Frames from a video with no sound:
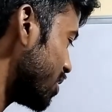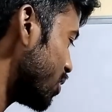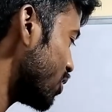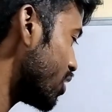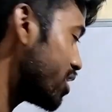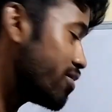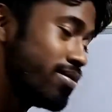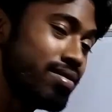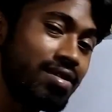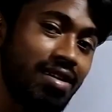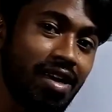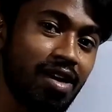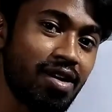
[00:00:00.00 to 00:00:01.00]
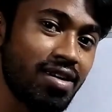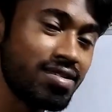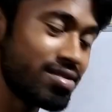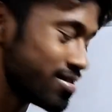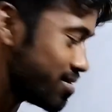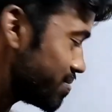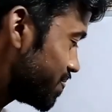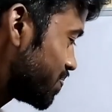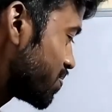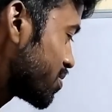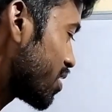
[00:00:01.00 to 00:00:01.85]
What will be the negative answer?